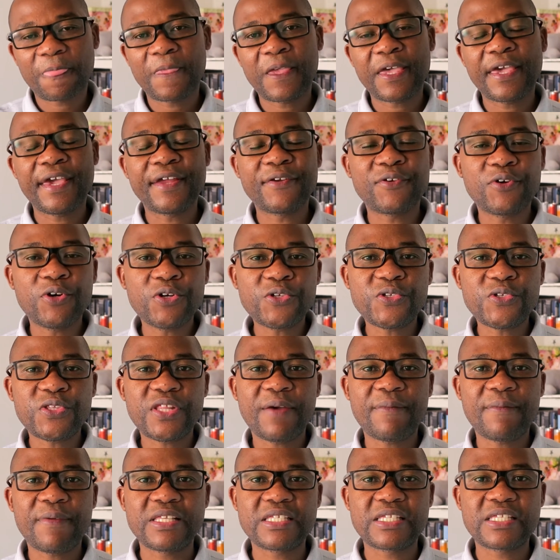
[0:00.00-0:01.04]
You can go to
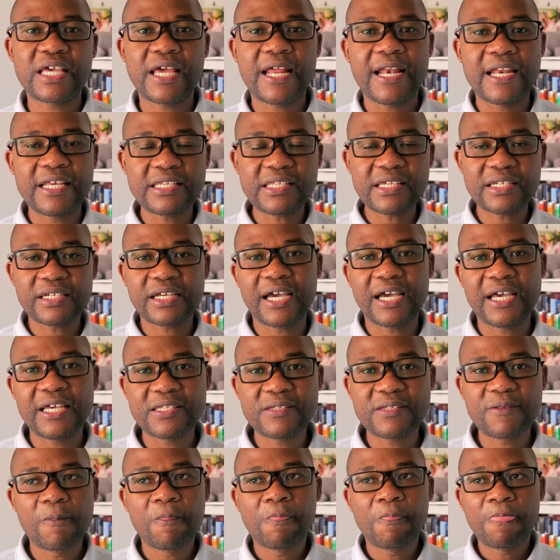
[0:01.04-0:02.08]
them and say, listen
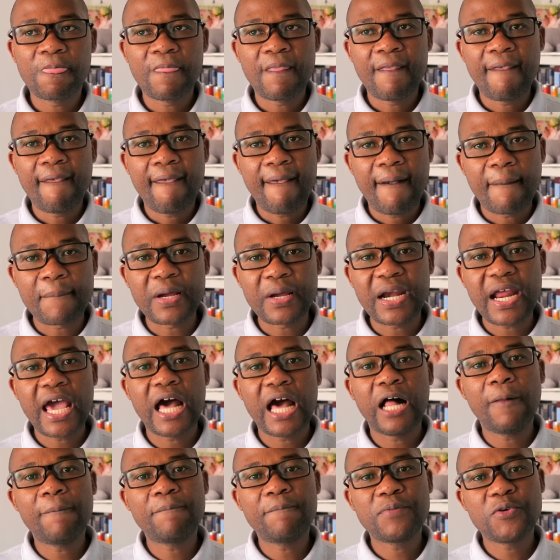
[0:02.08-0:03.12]
guys, I'm gonna
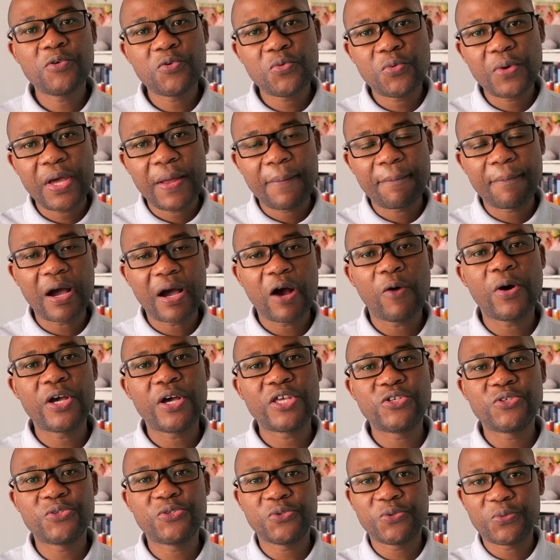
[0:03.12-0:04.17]
help you, empower
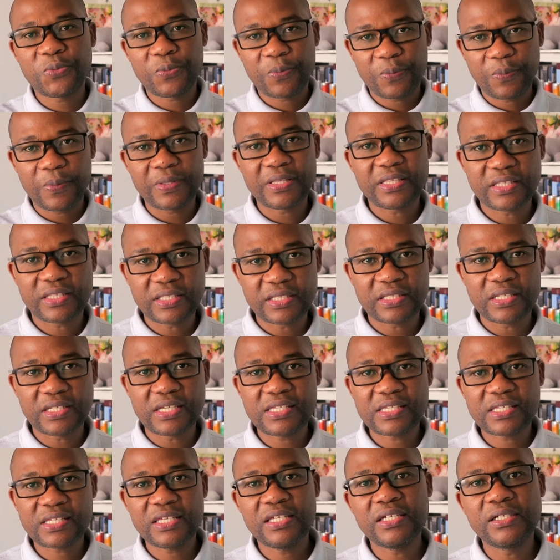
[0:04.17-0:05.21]
you with
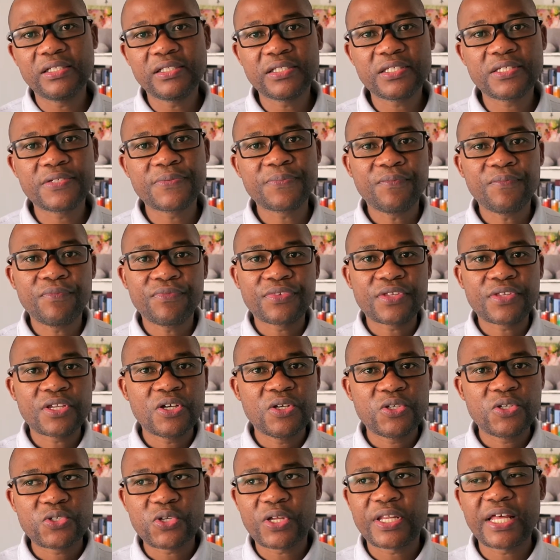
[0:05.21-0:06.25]
these skills
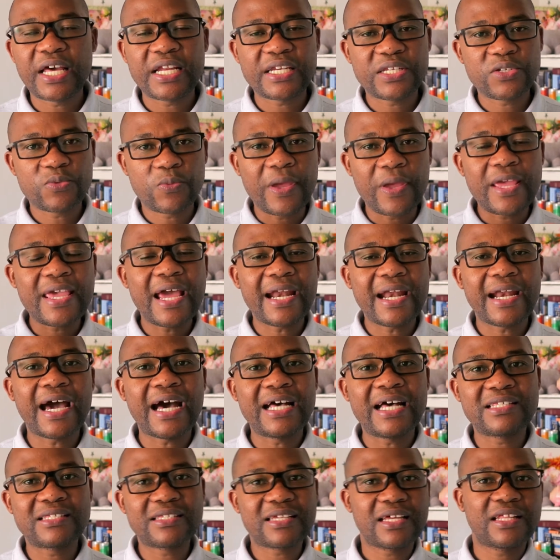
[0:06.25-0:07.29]
so that we can
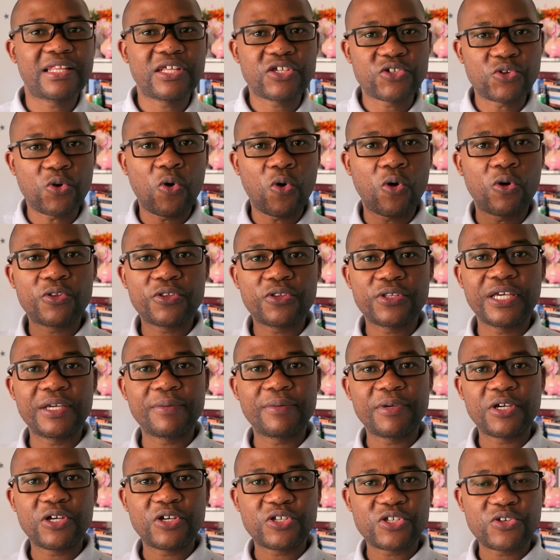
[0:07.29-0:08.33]
answer this whole
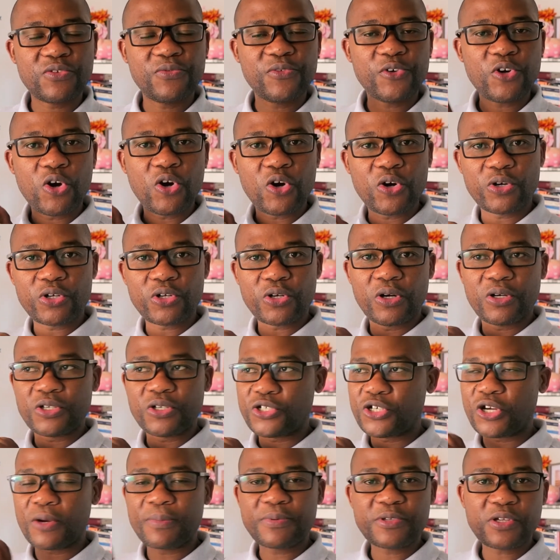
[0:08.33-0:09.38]
thing. Because if you go
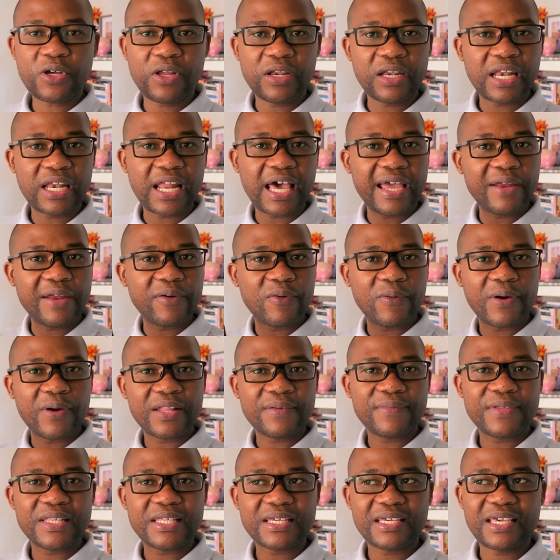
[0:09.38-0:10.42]
on jobs online or
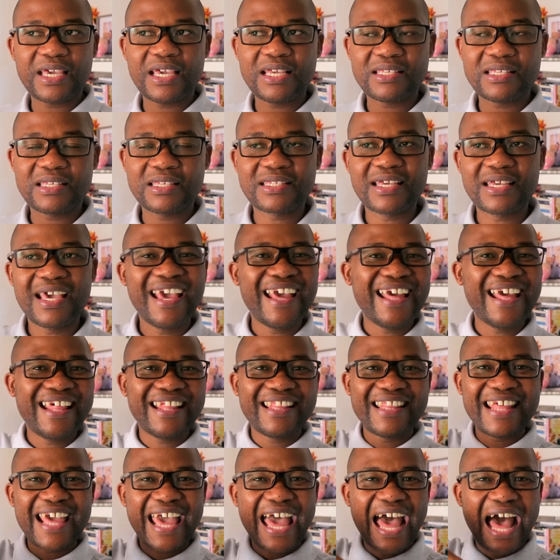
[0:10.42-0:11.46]
whatever the case is,
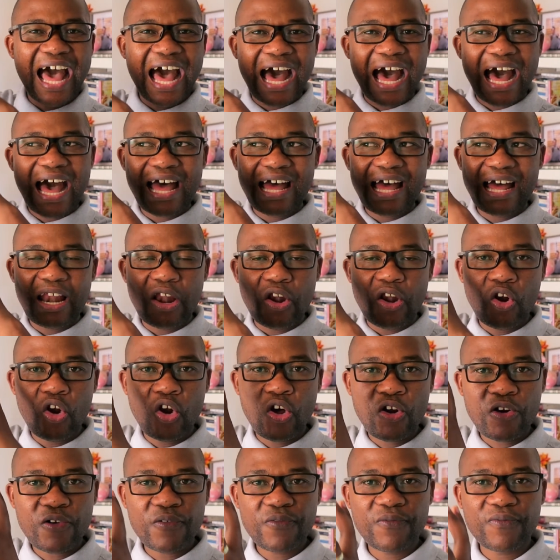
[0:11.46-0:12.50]
there are a
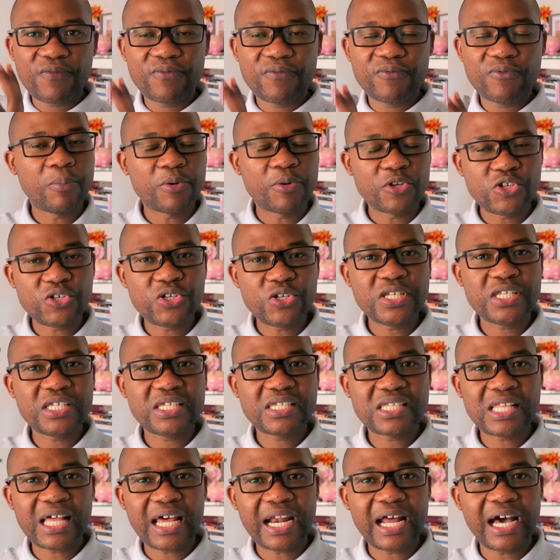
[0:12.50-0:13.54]
lot of
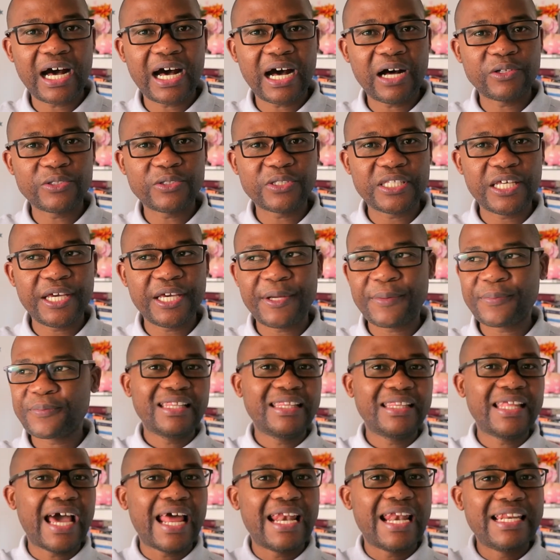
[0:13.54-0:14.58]
opportunities that are out there.
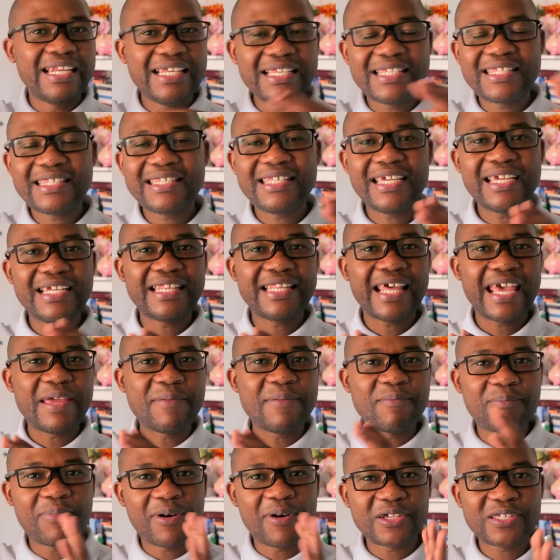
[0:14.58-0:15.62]
They are listing the
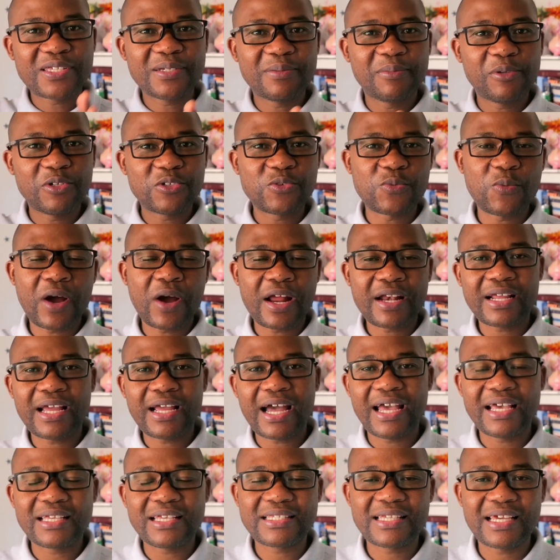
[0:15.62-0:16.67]
impossibles. One
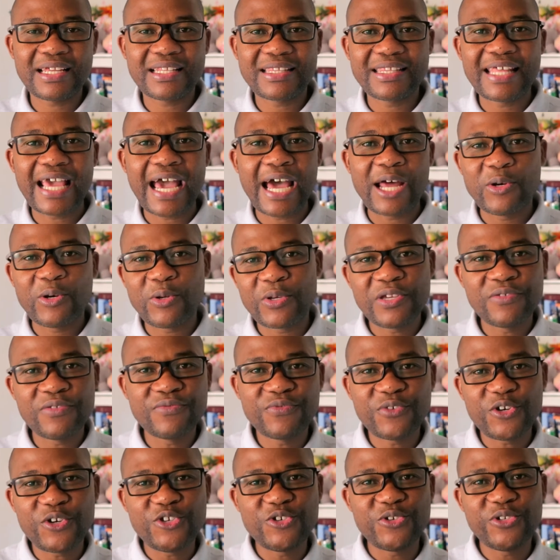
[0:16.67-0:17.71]
guy said they are
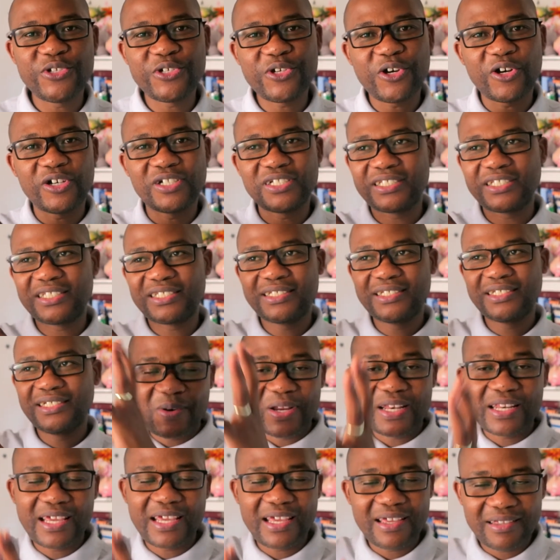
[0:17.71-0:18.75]
looking for unicorns
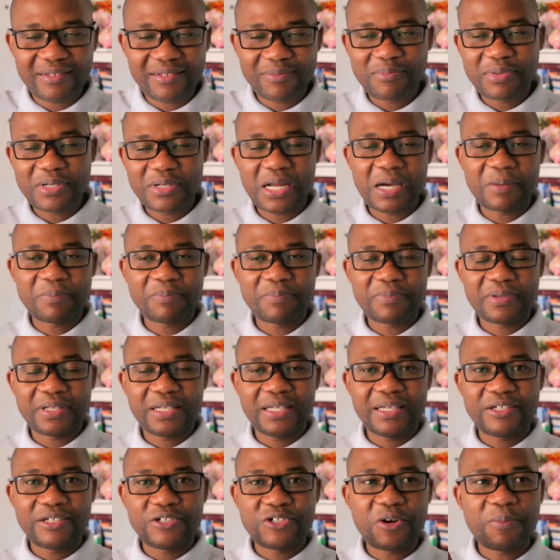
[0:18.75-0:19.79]
when they put up
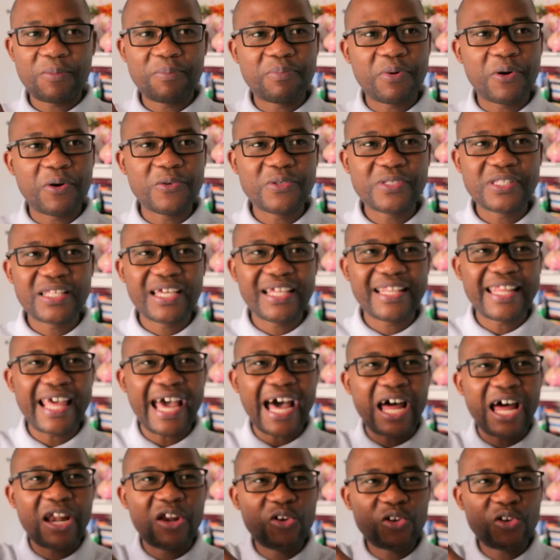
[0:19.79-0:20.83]
a job post. They
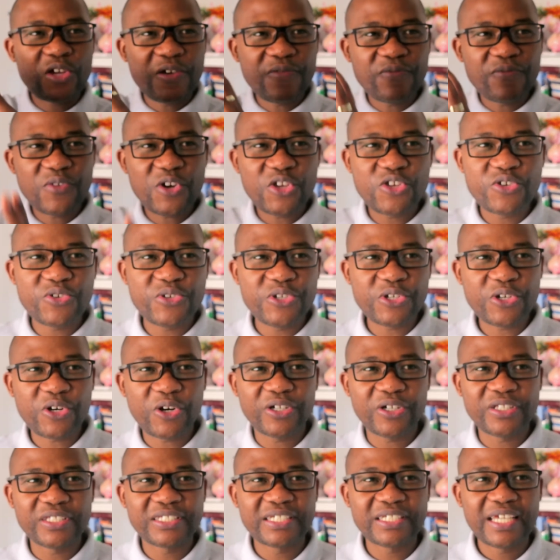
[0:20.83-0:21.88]
are looking for
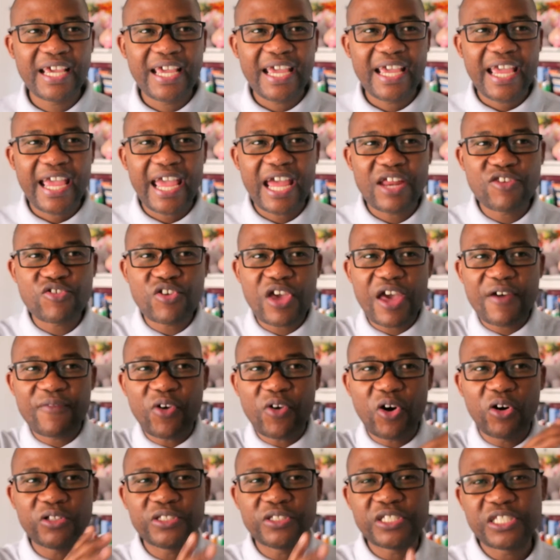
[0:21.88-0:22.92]
unicorns, and you
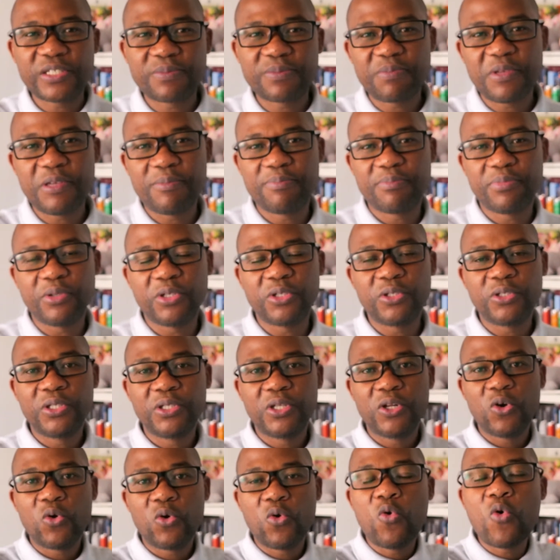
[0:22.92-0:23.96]
have all these
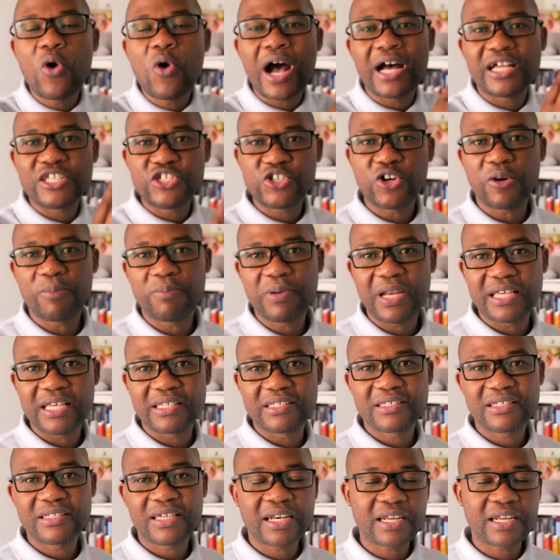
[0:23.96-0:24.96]
people who are jobless.